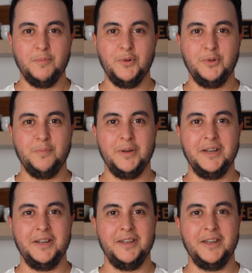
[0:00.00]
mousse
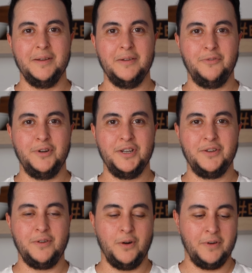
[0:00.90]
being in the
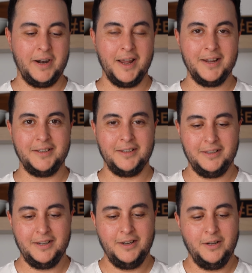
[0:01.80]
fridge overnight,
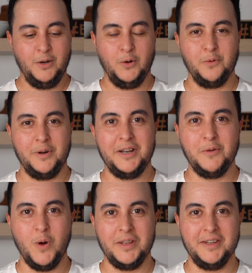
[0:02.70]
already
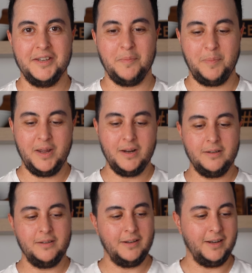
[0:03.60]
one
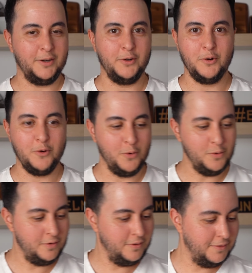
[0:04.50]
disappeared, I don't know who.